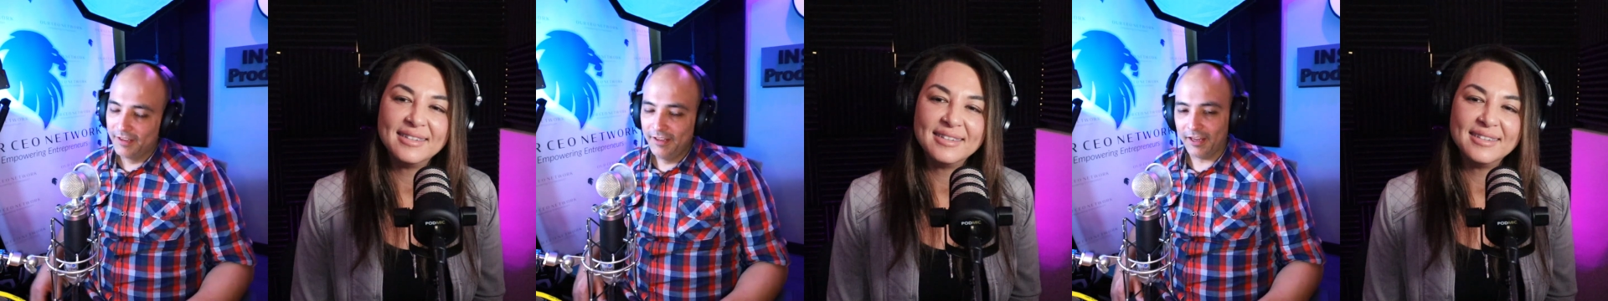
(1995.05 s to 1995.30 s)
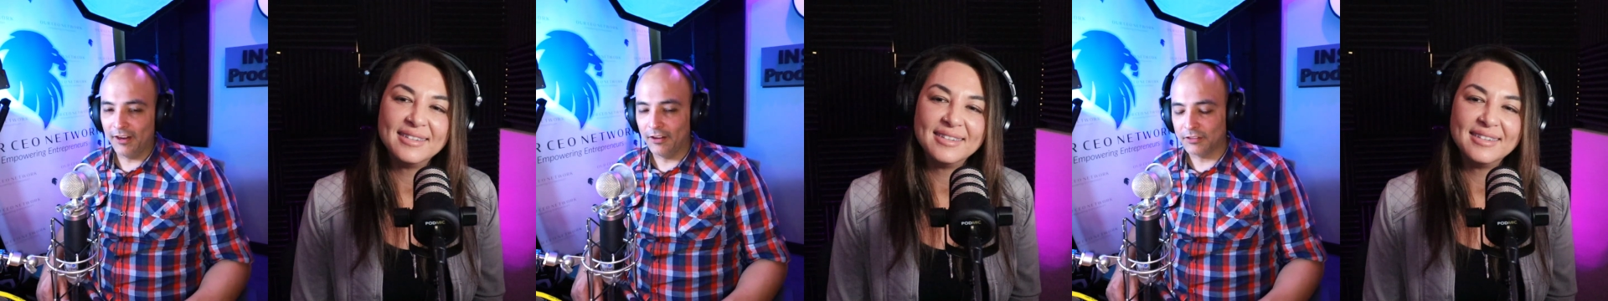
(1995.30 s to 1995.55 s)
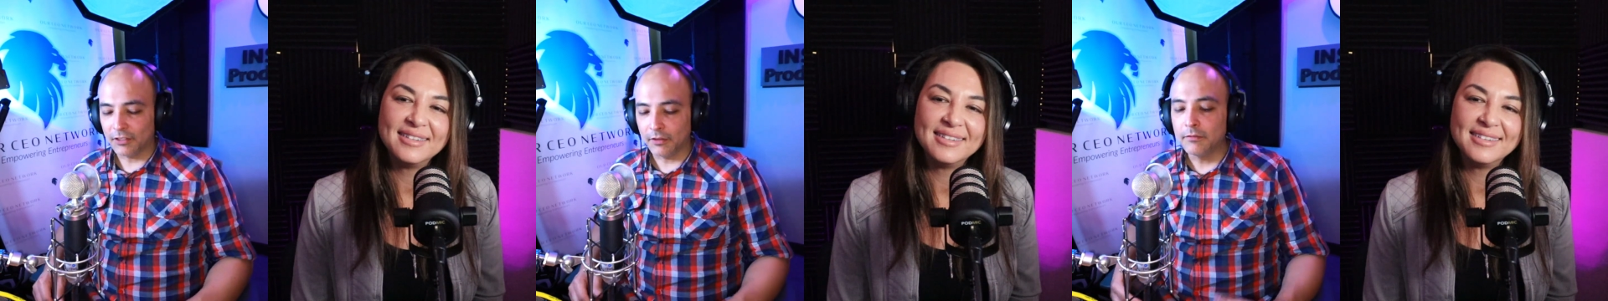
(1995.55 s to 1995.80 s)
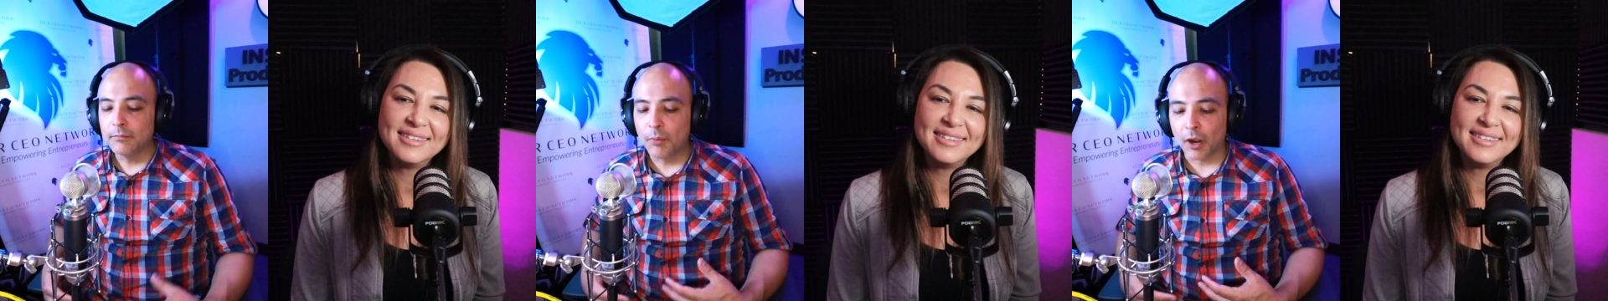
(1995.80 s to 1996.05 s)
Speaker 1: You know, so
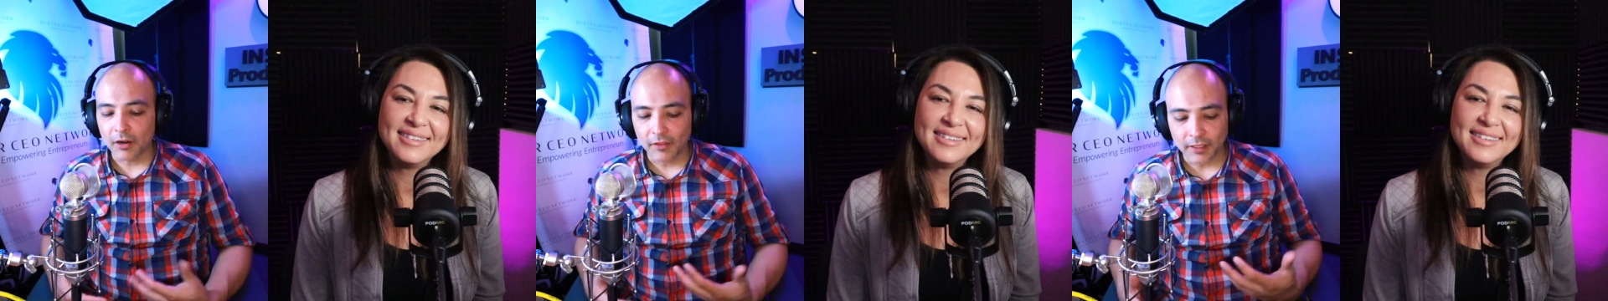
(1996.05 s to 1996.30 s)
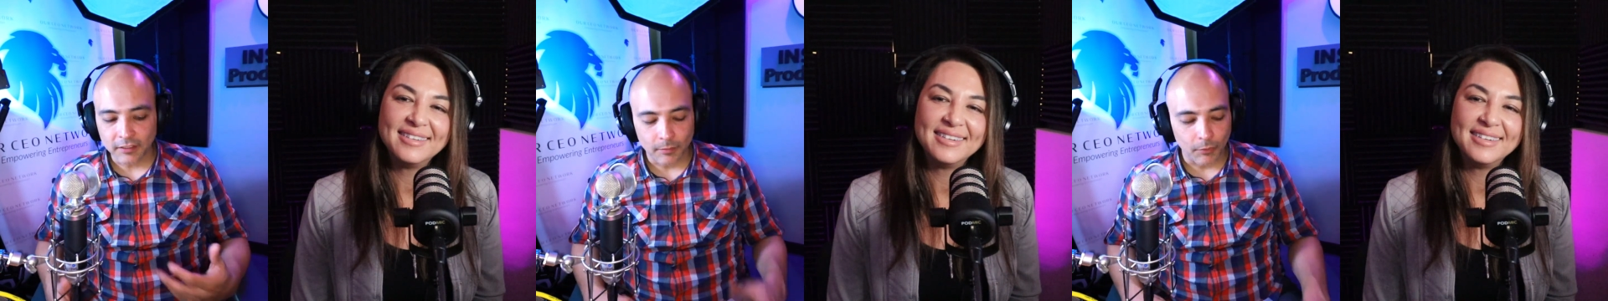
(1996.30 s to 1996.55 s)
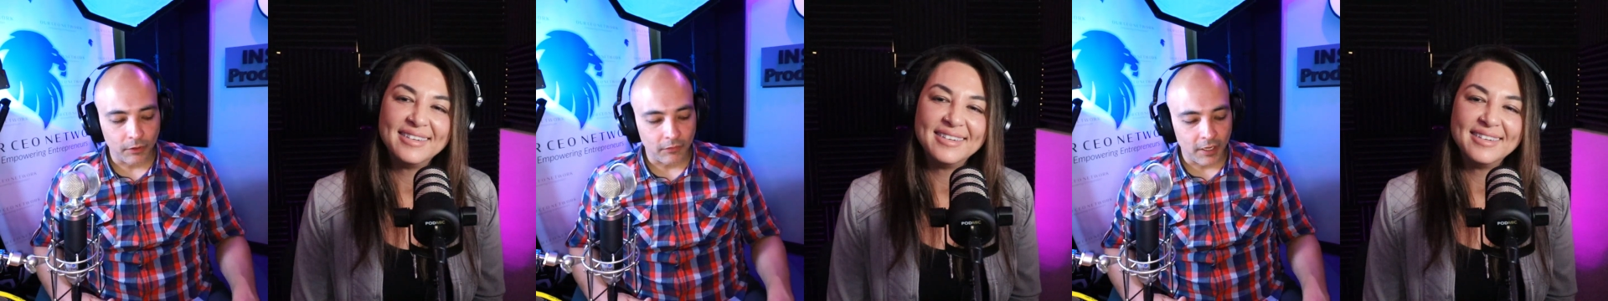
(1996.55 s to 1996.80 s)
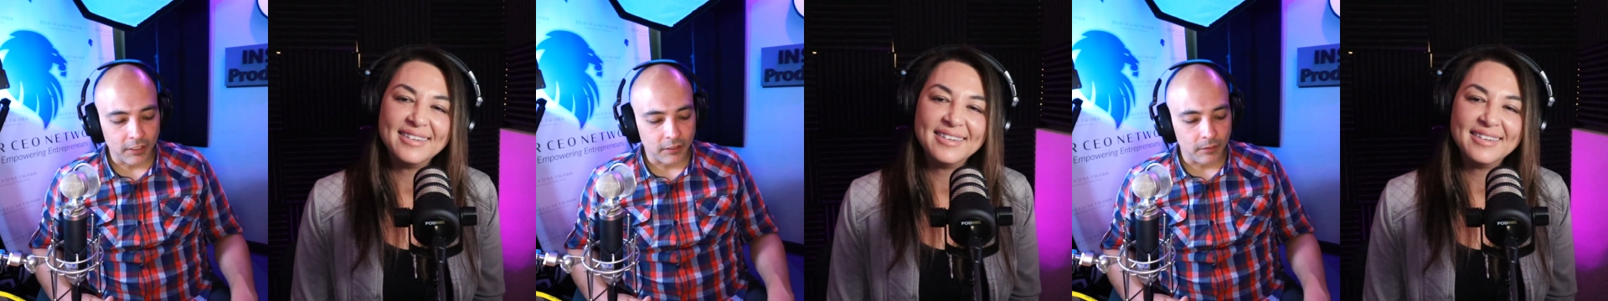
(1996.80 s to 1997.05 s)
part of that's the motivation.